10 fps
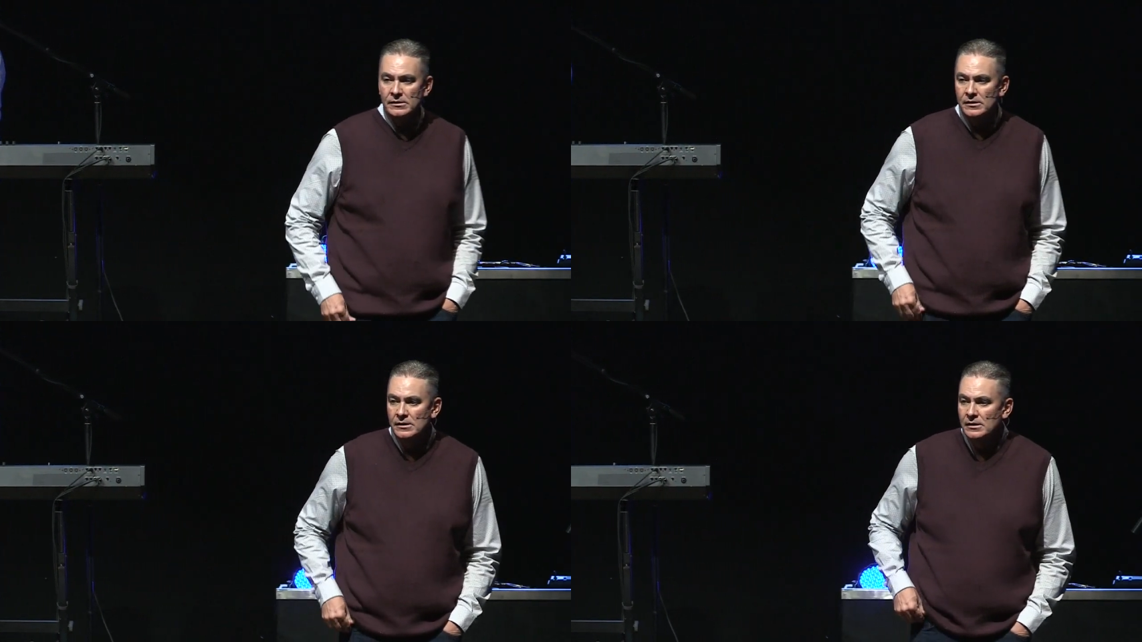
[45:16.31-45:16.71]

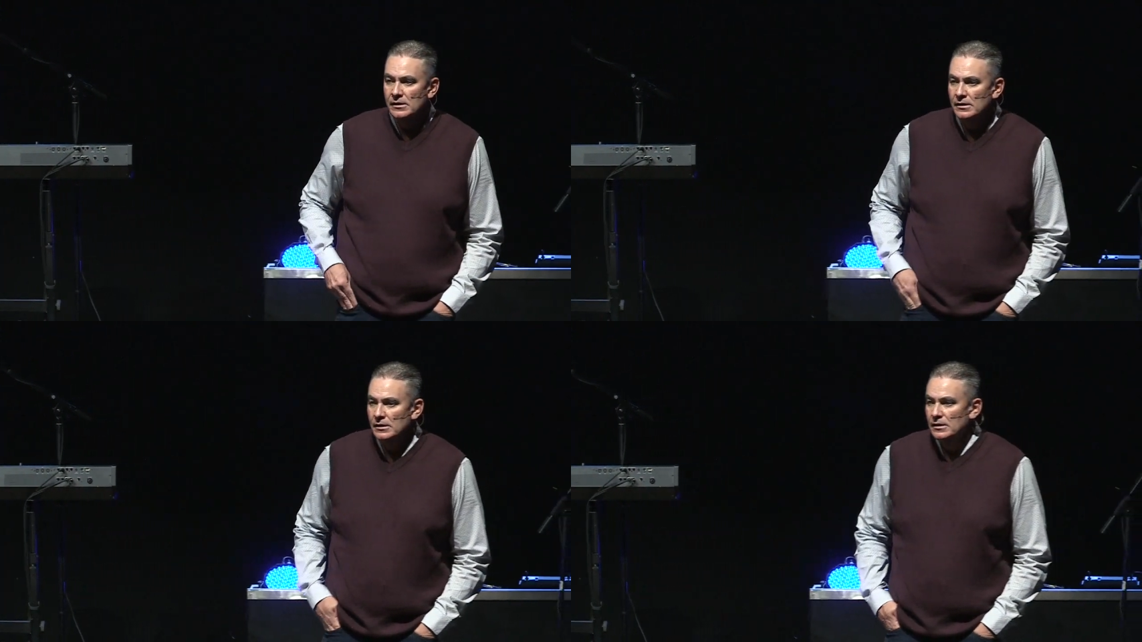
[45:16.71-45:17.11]

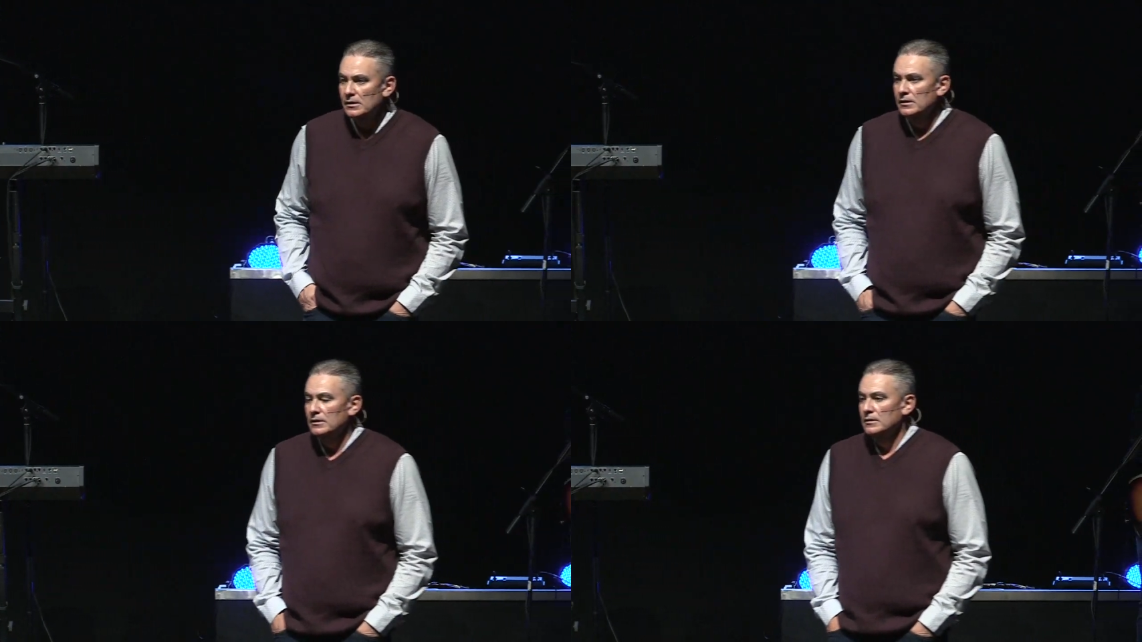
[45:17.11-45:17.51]

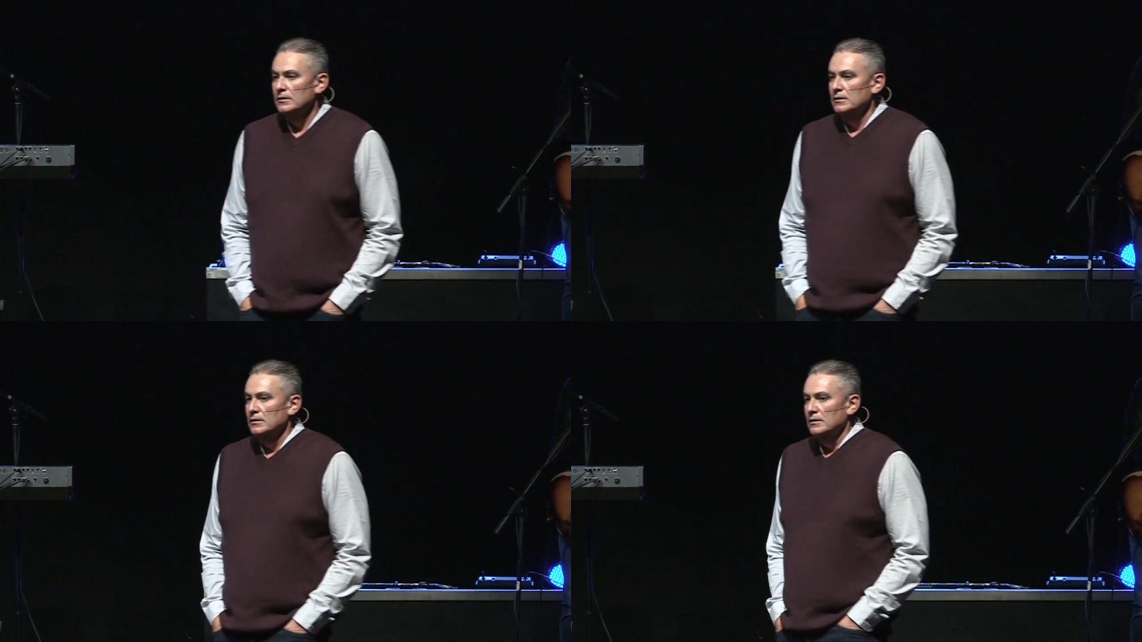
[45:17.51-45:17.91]

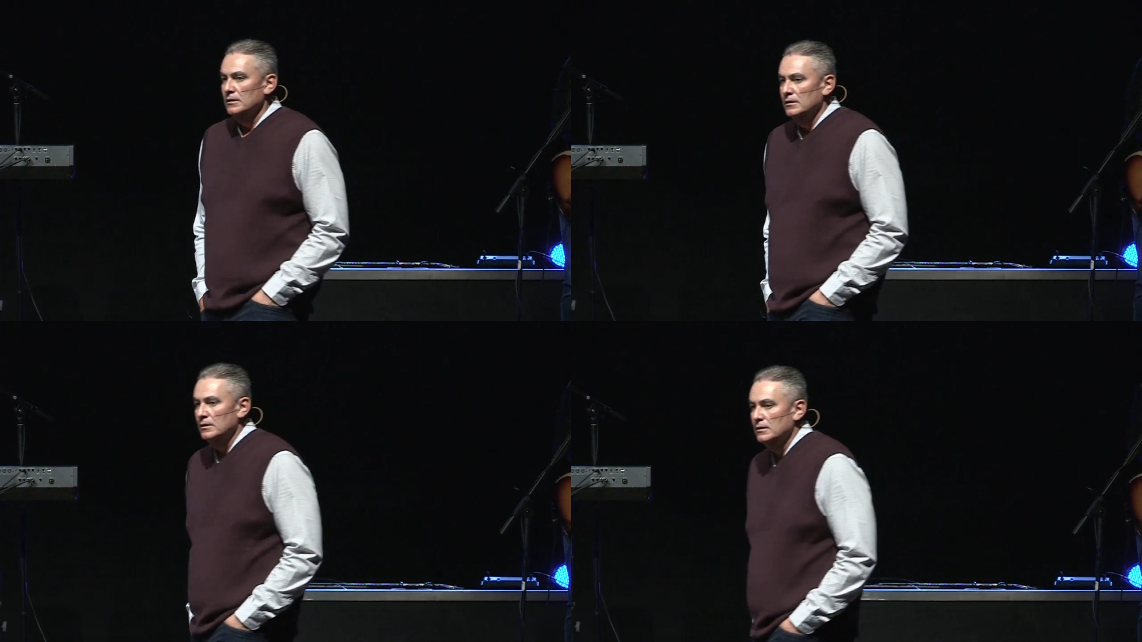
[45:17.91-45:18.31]

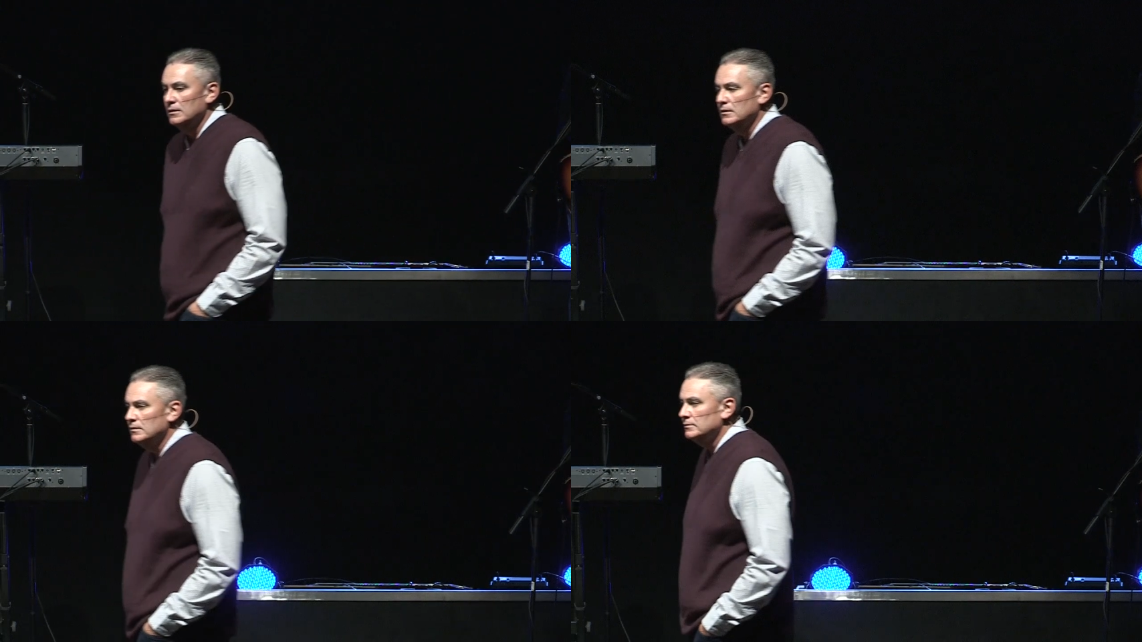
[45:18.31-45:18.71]

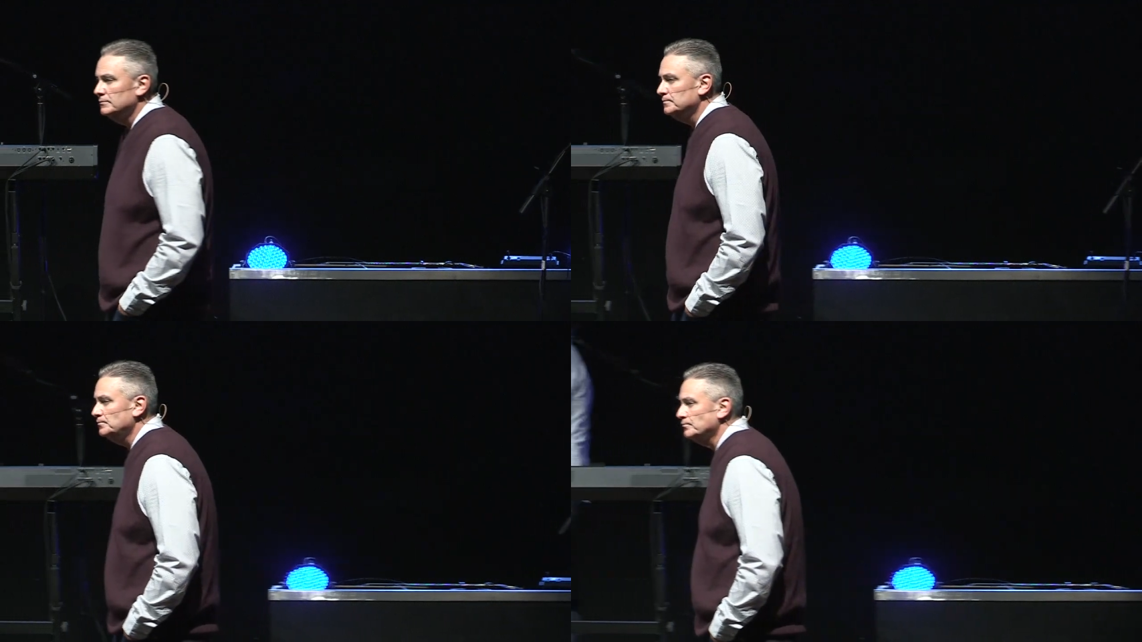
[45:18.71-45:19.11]

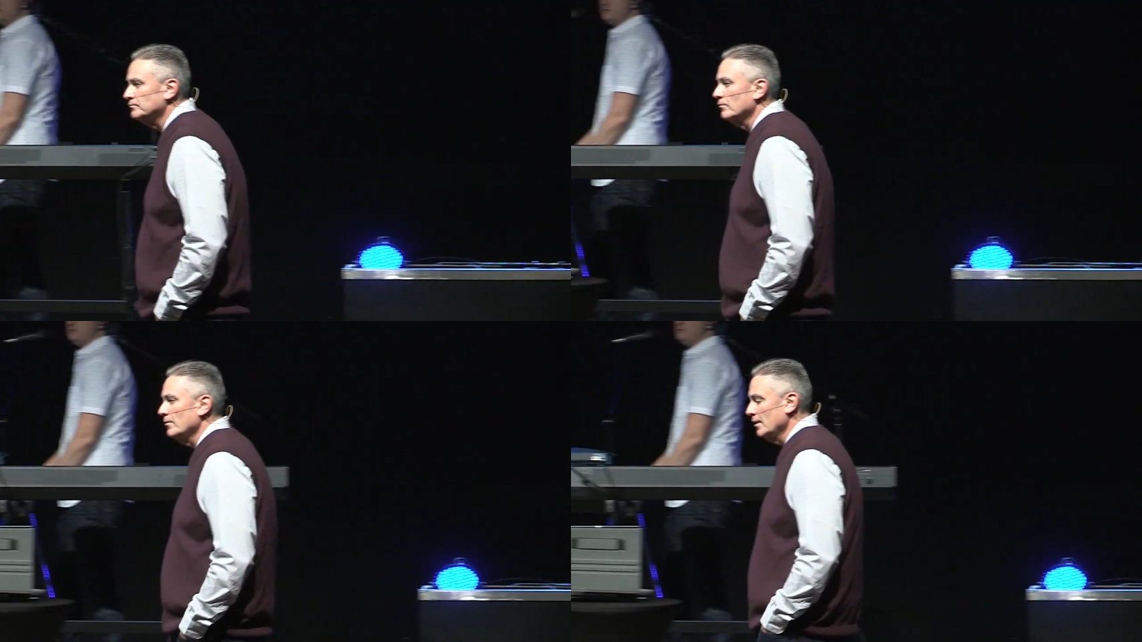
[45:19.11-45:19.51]

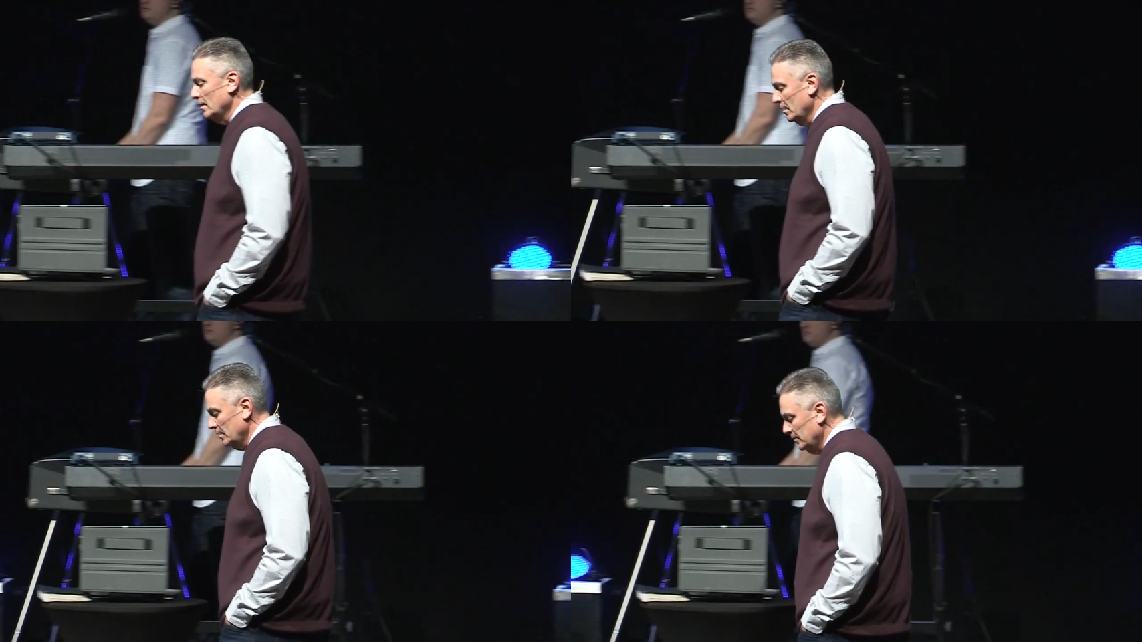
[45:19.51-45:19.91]

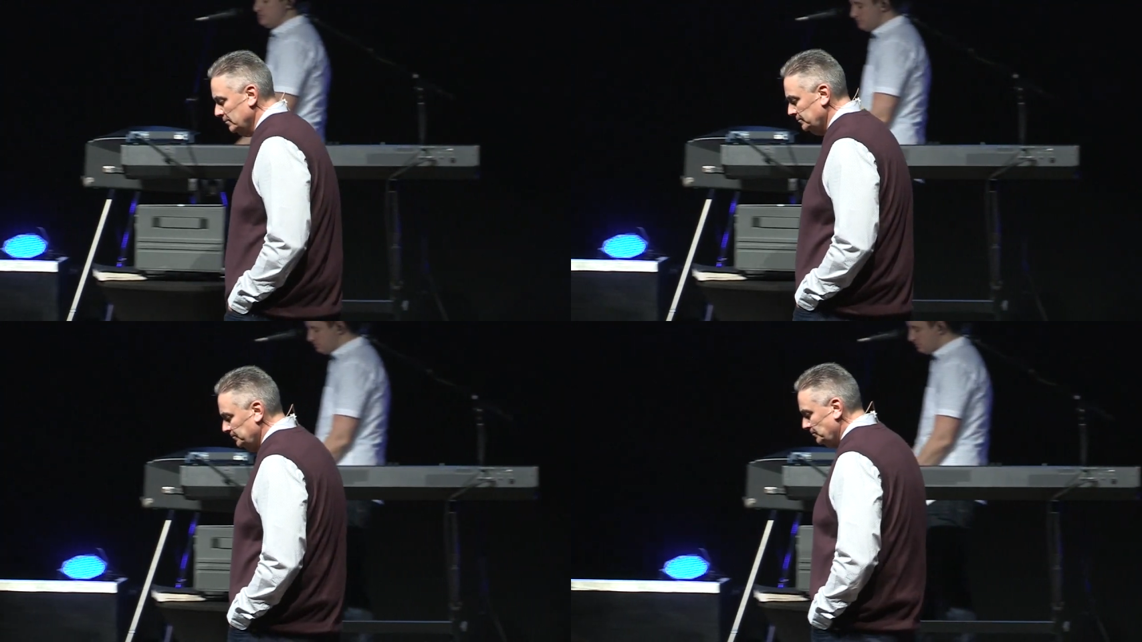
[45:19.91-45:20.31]

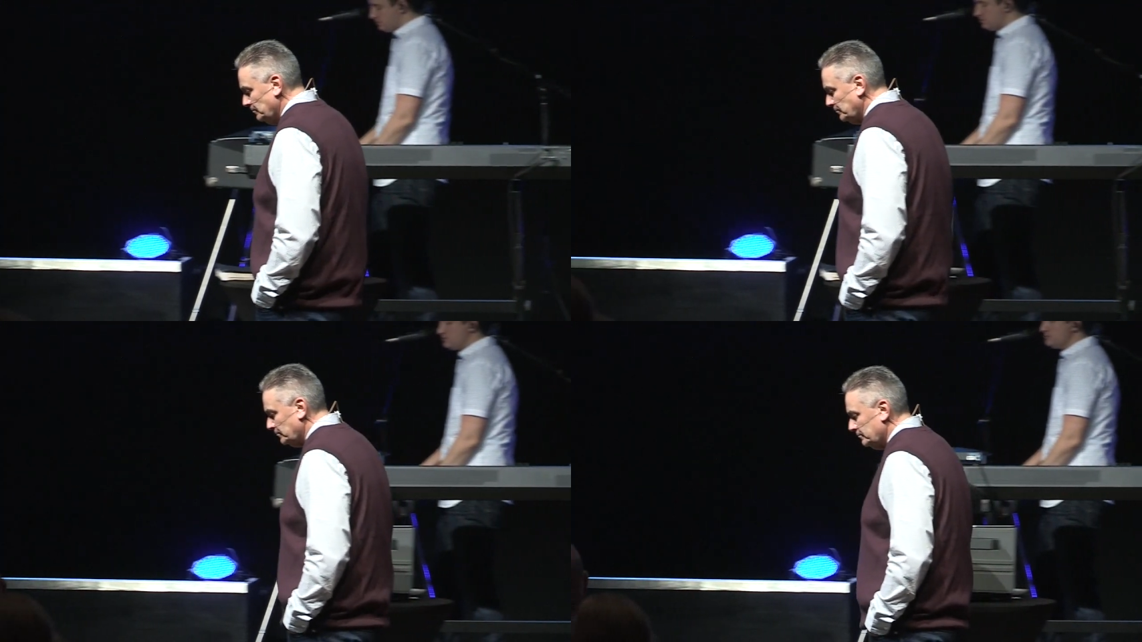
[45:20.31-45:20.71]

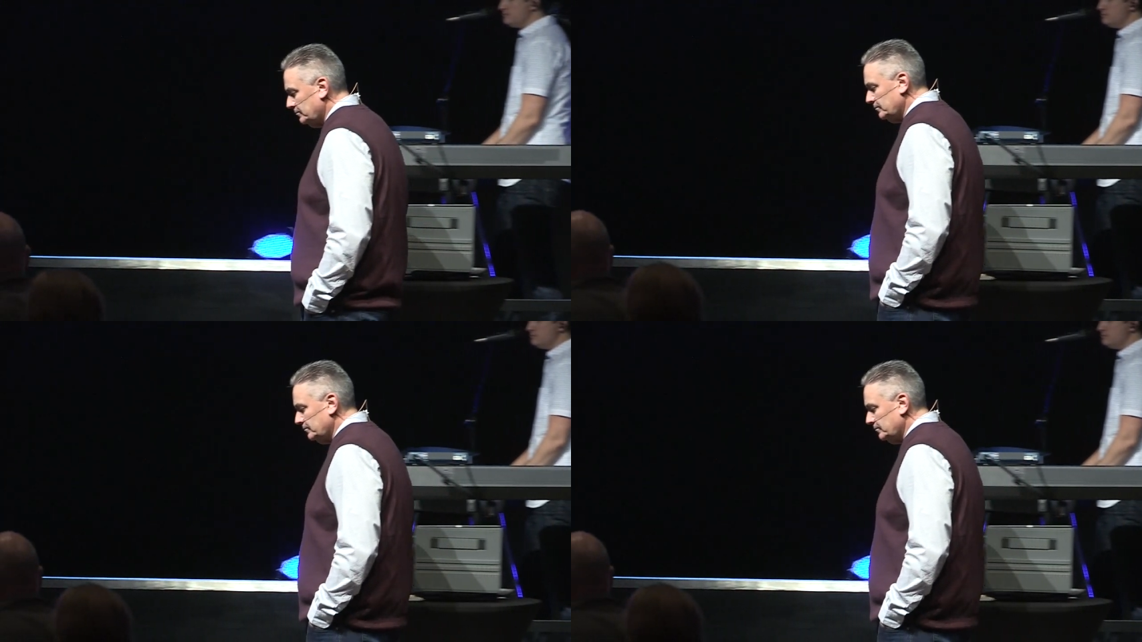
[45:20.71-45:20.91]
(no one is talking)